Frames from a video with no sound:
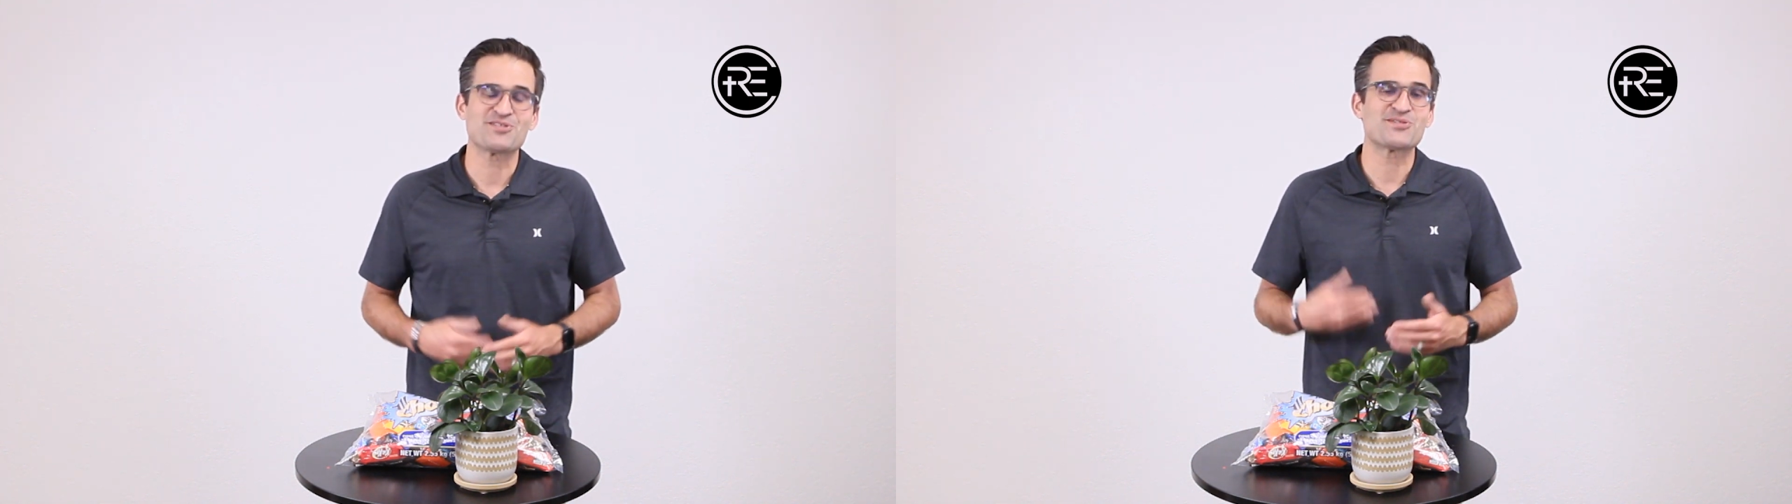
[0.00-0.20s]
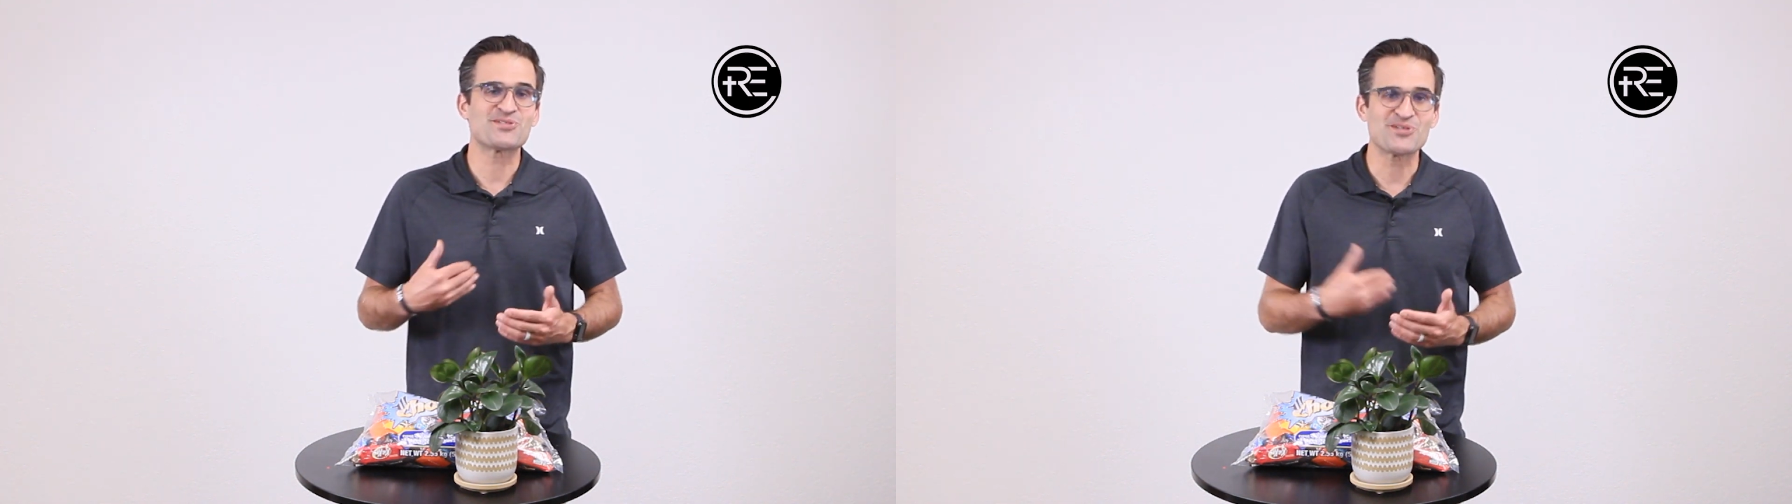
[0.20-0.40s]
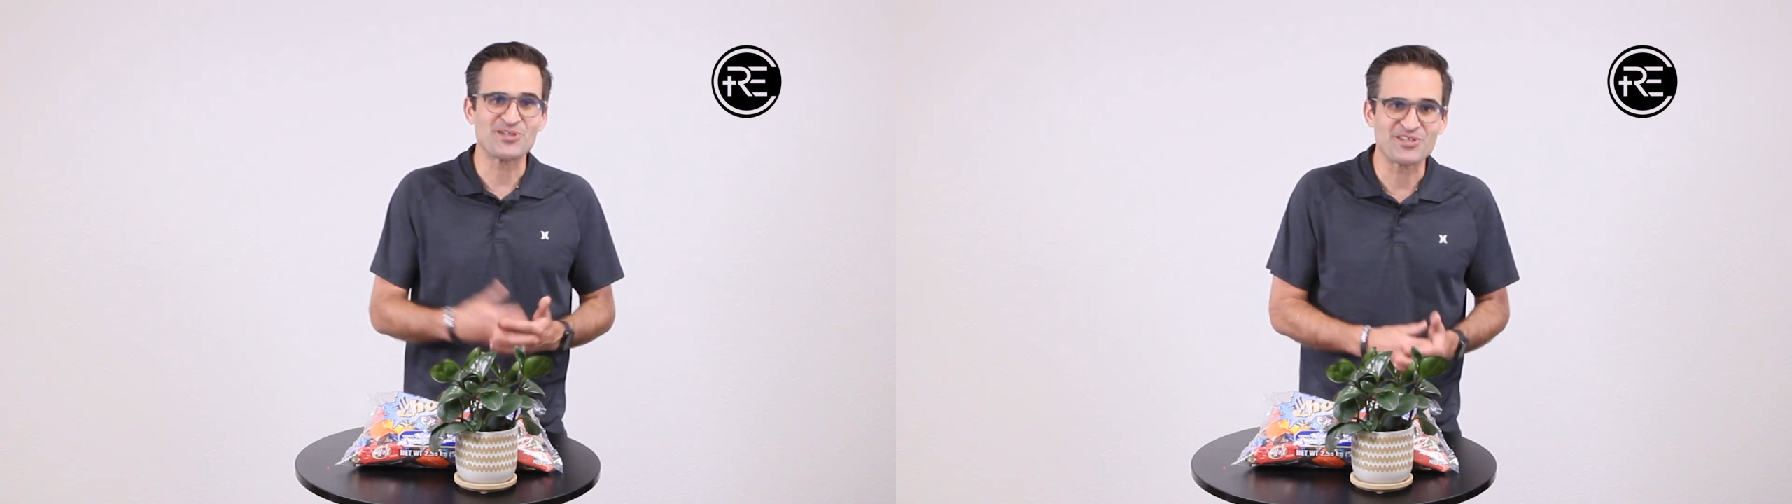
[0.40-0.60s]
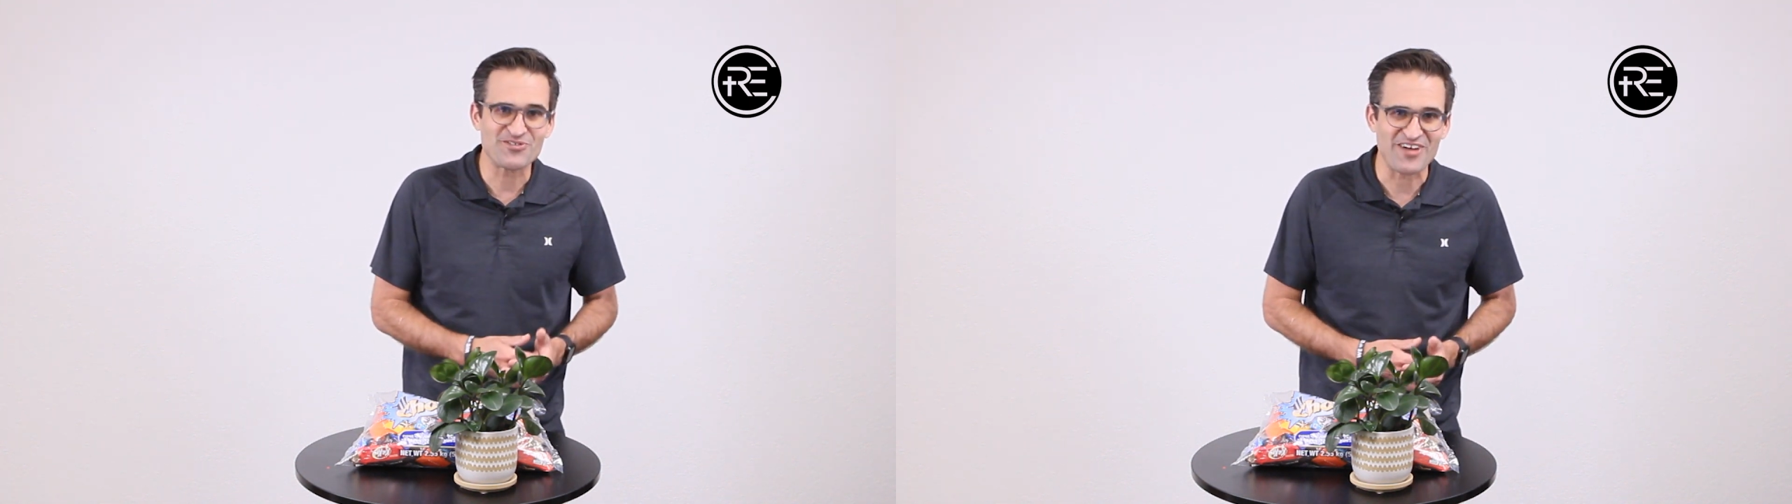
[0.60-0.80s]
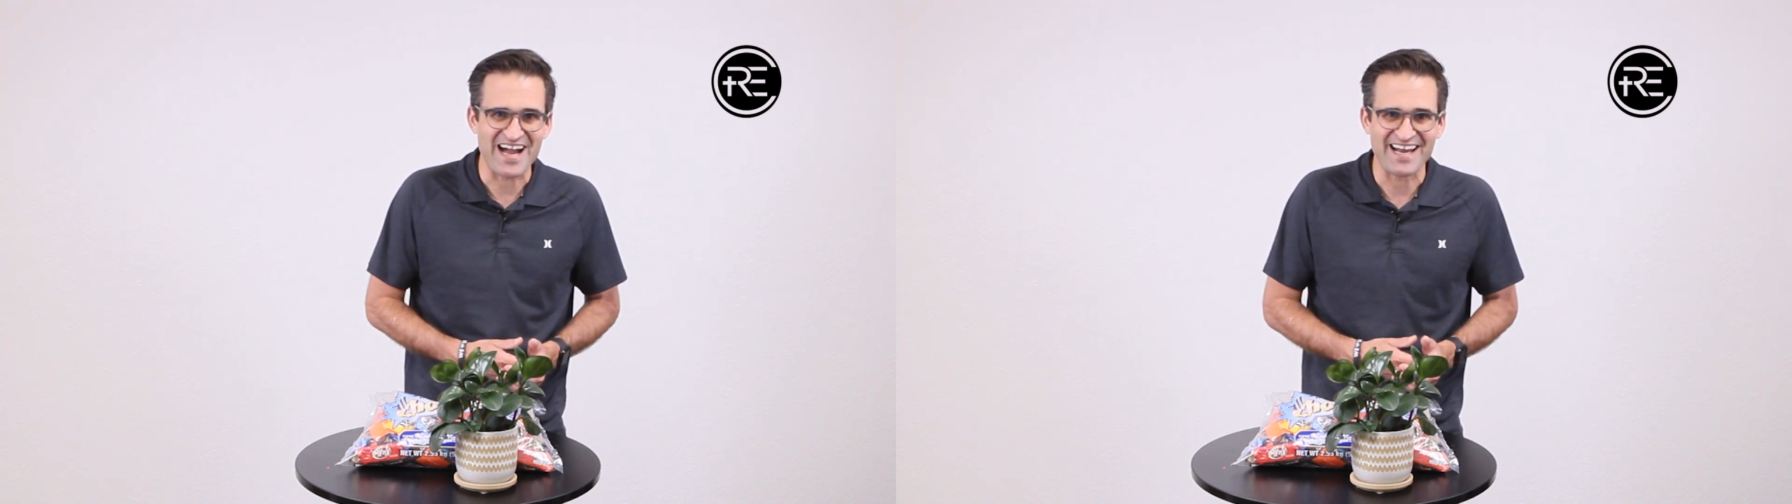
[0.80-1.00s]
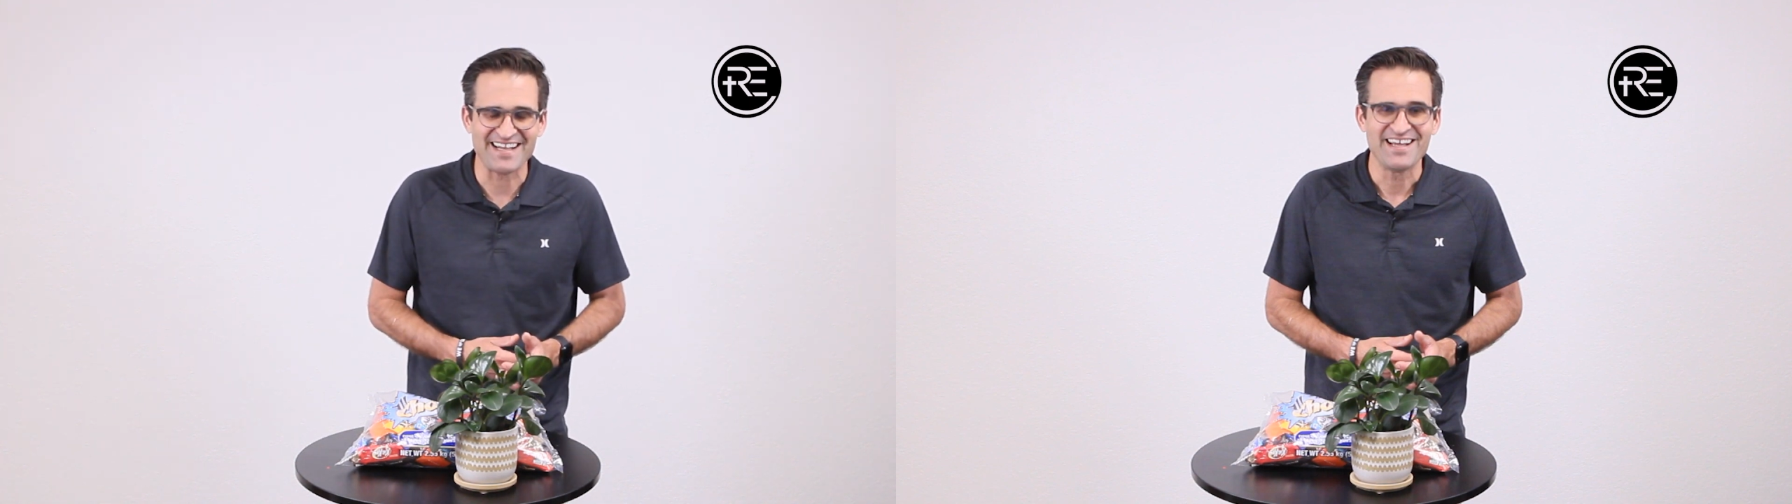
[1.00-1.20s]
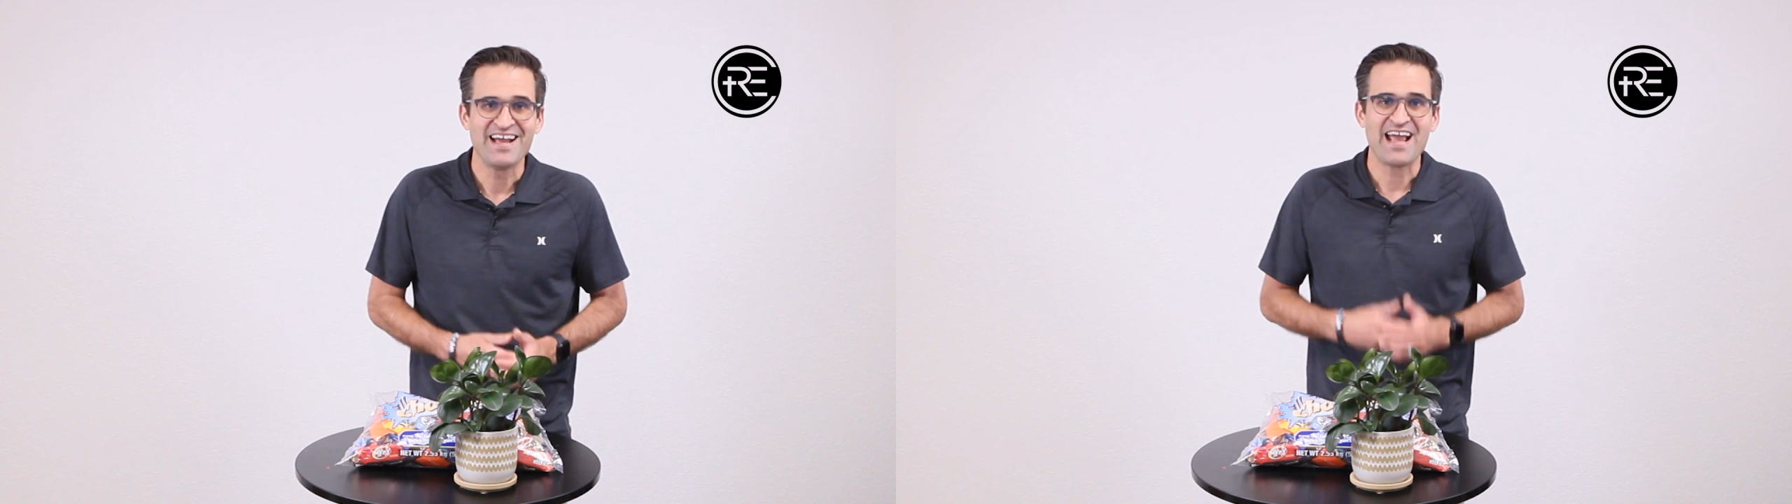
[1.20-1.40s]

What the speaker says: to serve at it,